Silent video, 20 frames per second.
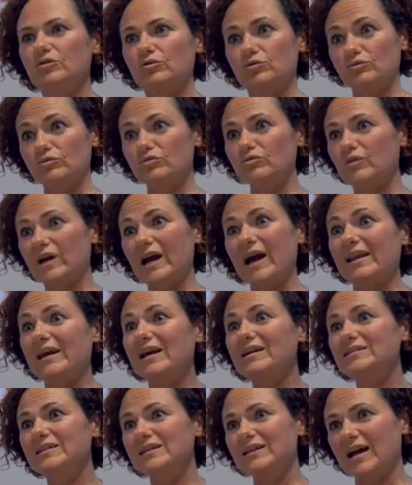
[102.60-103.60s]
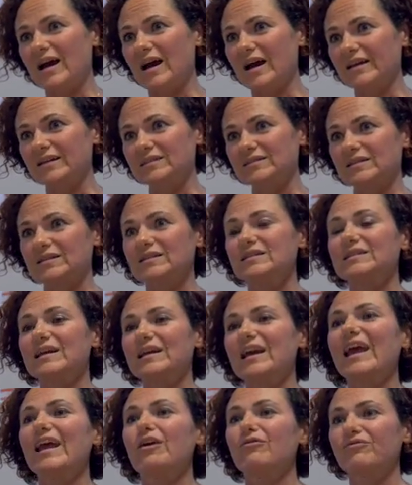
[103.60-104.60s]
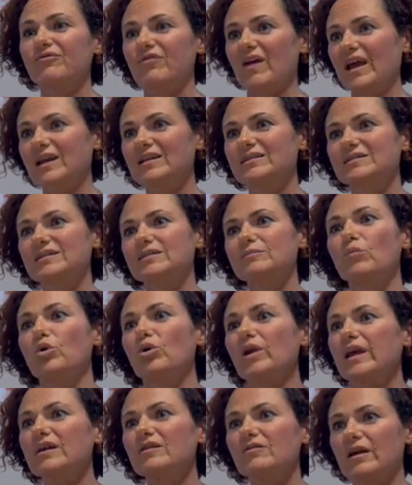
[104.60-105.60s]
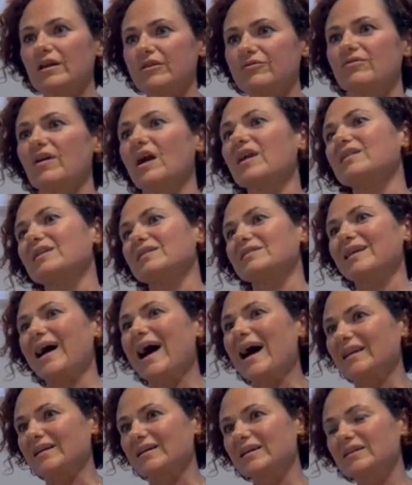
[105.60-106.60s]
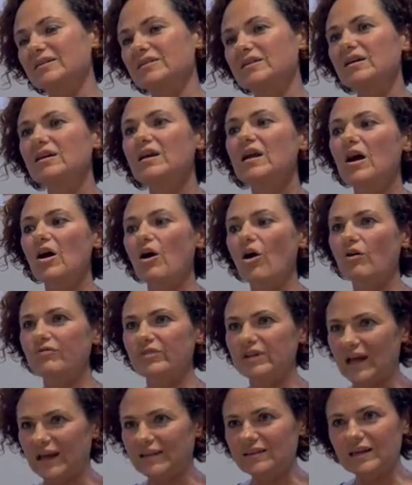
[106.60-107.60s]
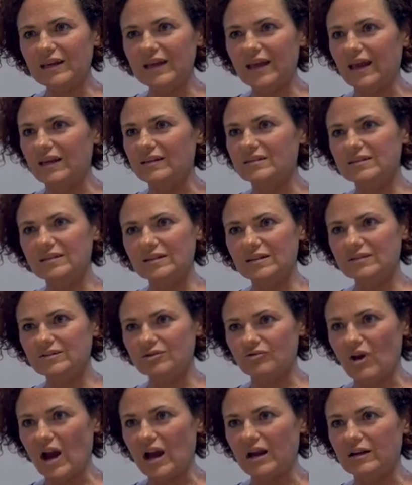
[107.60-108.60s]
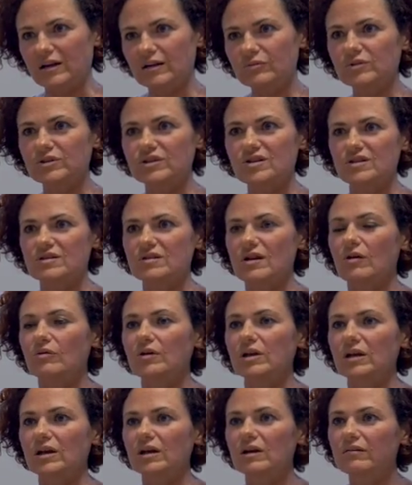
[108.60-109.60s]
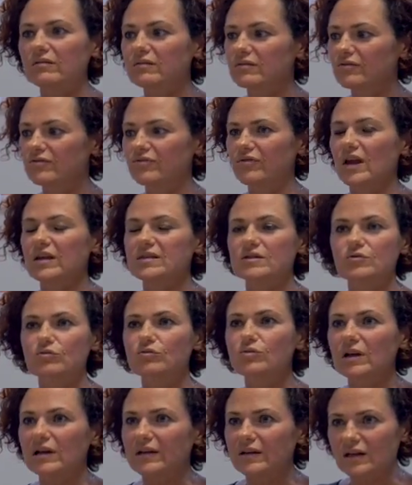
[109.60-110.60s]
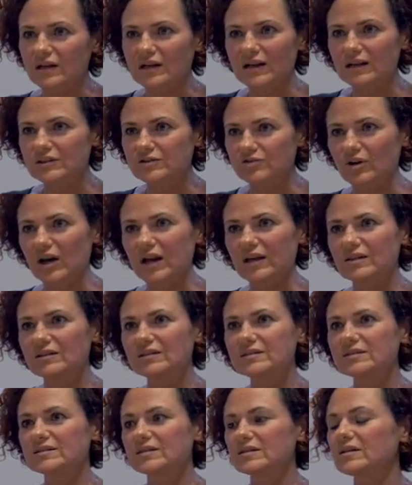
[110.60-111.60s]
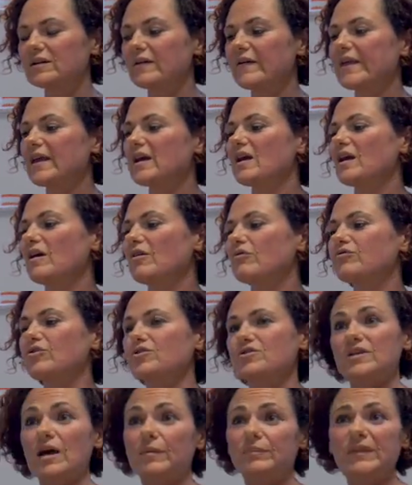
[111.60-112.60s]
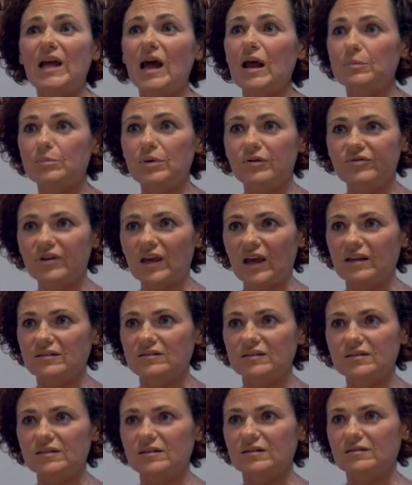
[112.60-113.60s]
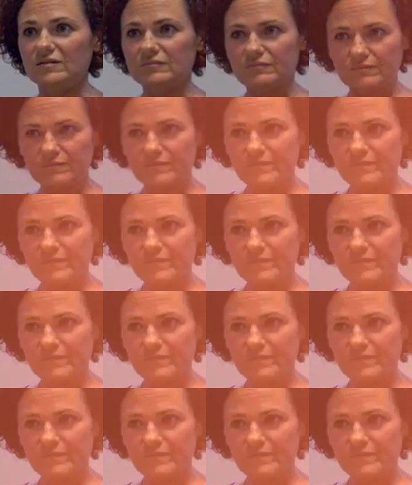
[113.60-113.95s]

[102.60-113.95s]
to characterize the effect, molecular effect, the target of an anti-cancer drug, which is now in phase 2 clinical trials for some type of cancer.